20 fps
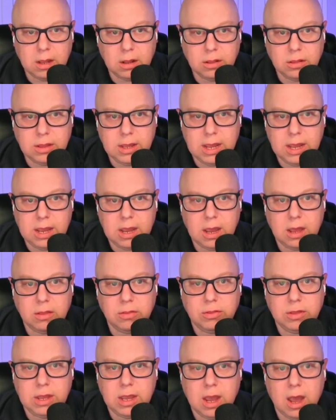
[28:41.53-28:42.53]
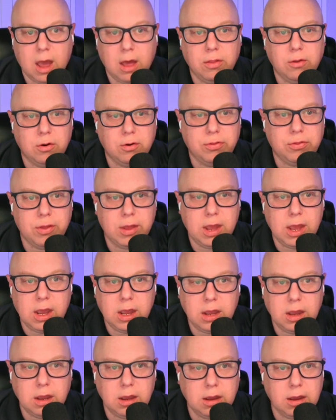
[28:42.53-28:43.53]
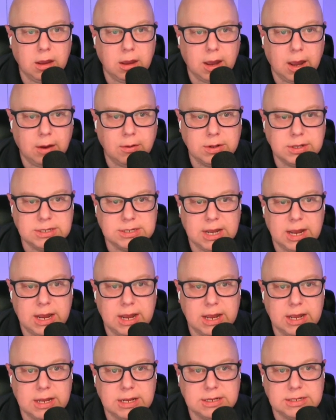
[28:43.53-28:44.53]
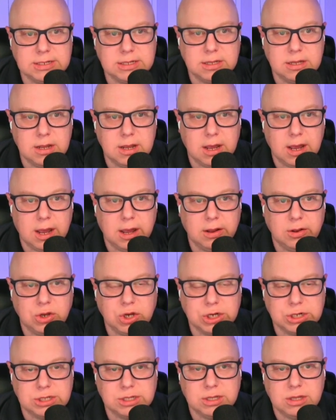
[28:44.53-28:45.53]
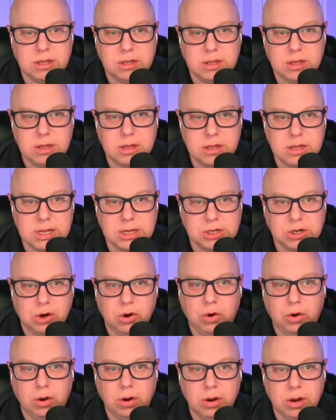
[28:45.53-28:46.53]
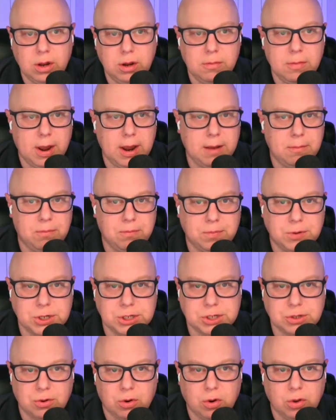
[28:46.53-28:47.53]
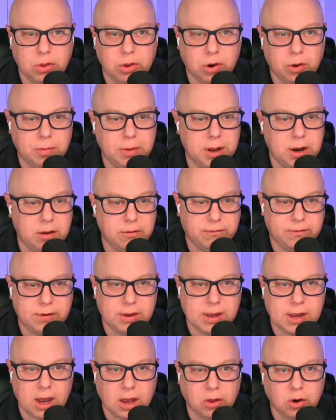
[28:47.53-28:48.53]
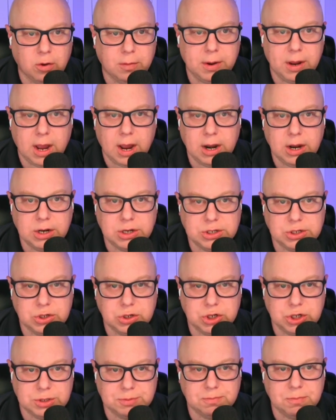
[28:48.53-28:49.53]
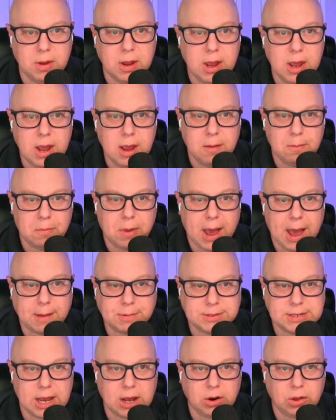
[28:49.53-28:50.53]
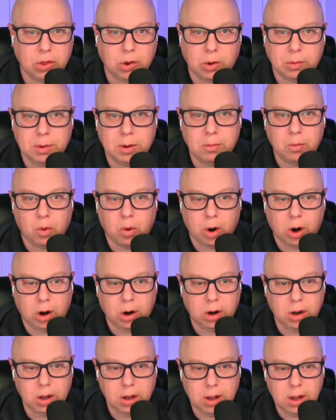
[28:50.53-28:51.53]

The other thing I would say is just this. You might just throw a little bit of color behind it, so it just pops out a little bit more.